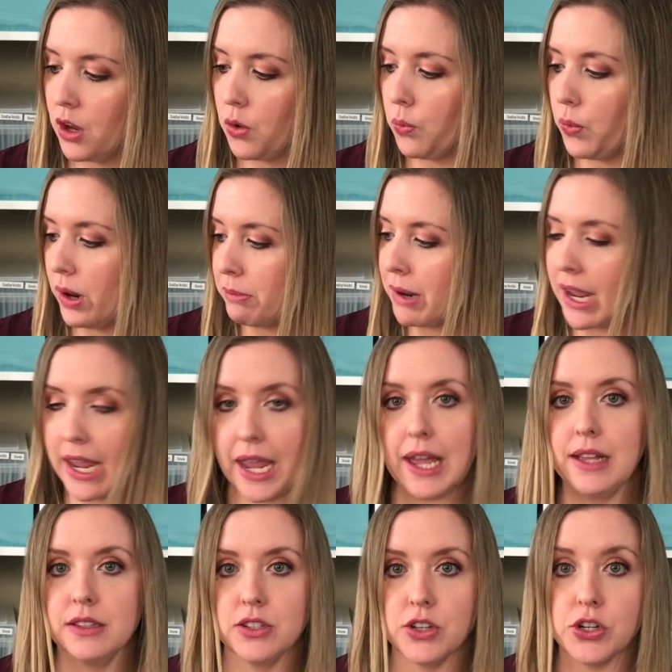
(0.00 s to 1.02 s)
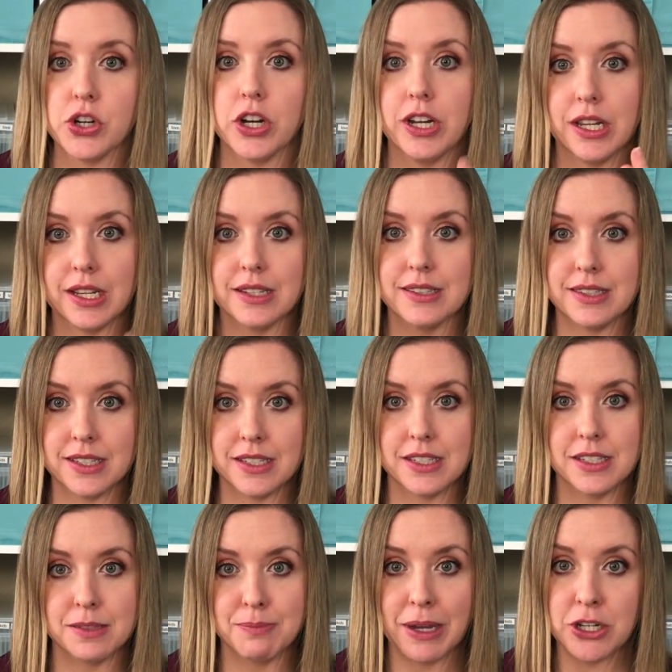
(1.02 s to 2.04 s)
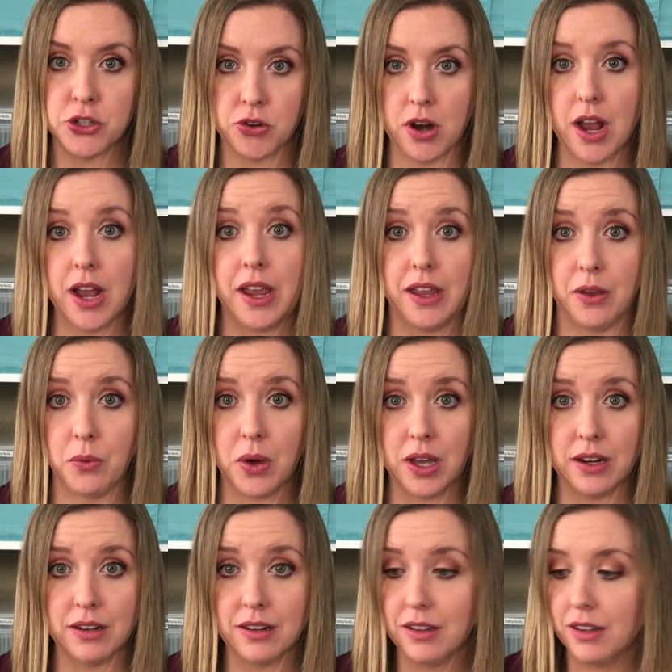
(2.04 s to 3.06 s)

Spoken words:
when my hands are dirty, because this is my drying one.